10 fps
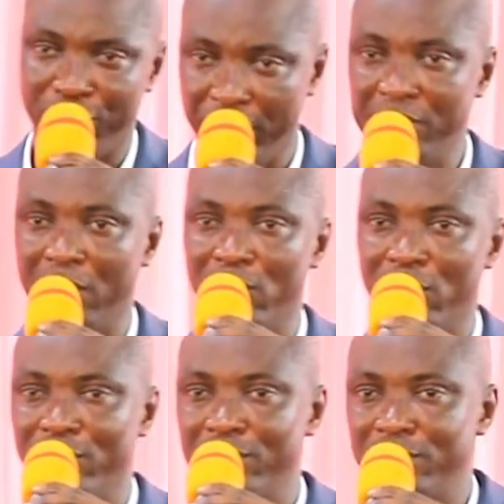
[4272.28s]
Praise the
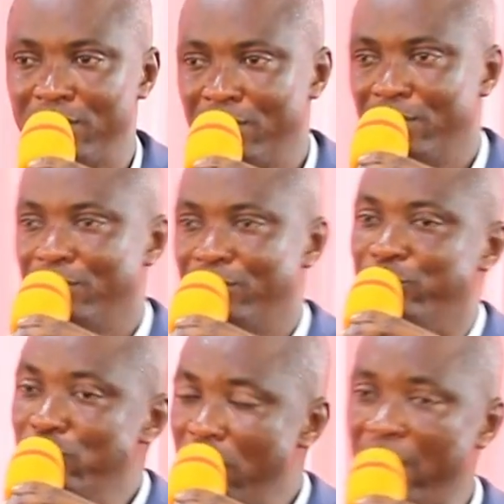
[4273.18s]
Lord.
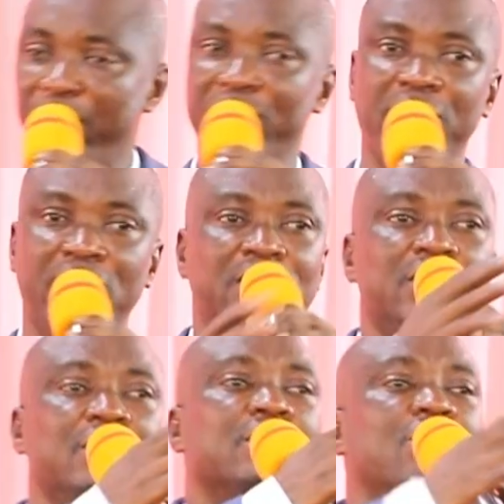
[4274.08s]
Do
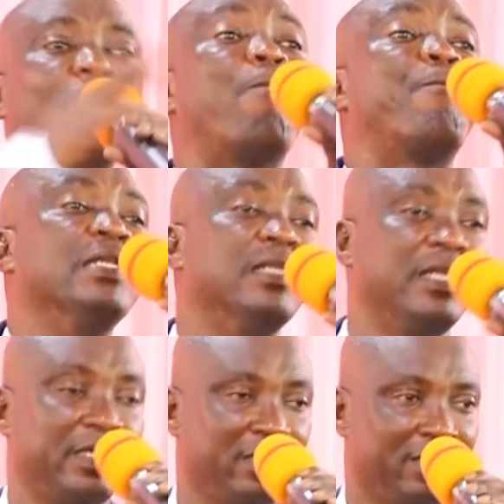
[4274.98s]
everything
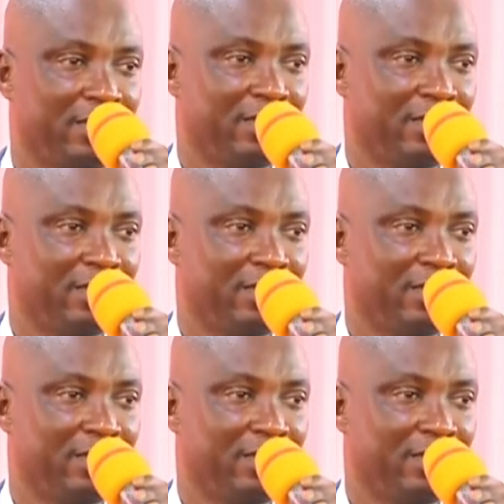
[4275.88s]
openly.